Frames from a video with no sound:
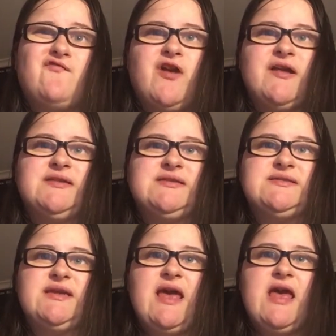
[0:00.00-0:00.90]

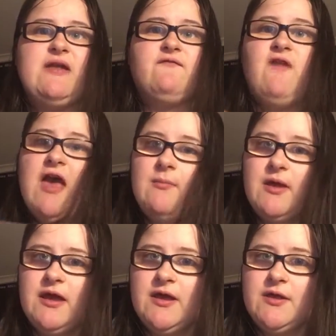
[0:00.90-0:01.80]
friends and
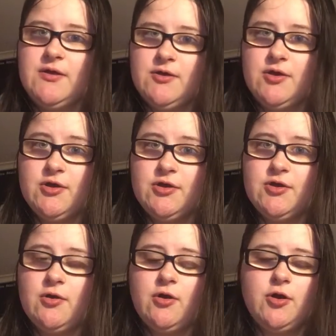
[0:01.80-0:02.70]
family,
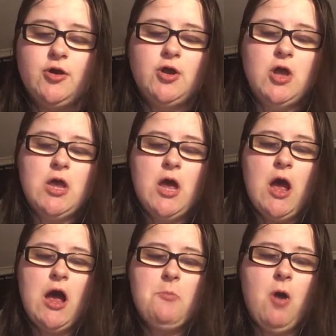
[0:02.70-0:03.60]
you know,
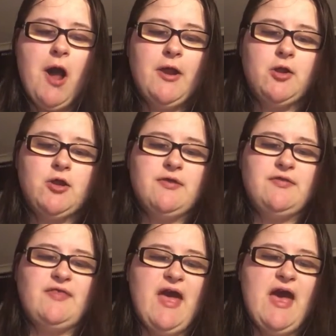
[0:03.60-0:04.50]
I
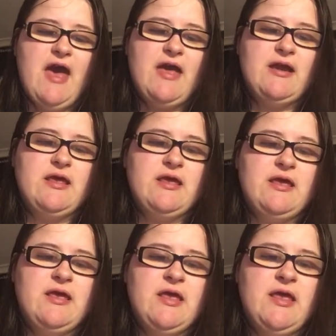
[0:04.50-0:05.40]
learned that
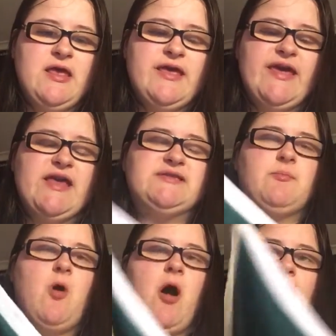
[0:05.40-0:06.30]
it's
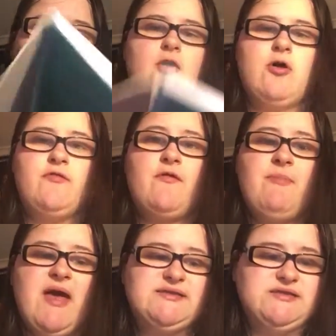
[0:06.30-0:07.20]
mind over
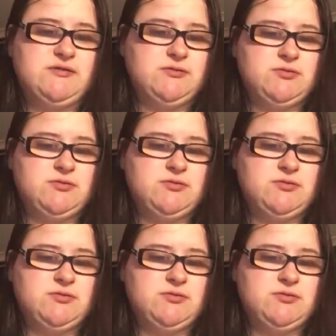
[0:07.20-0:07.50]
matter.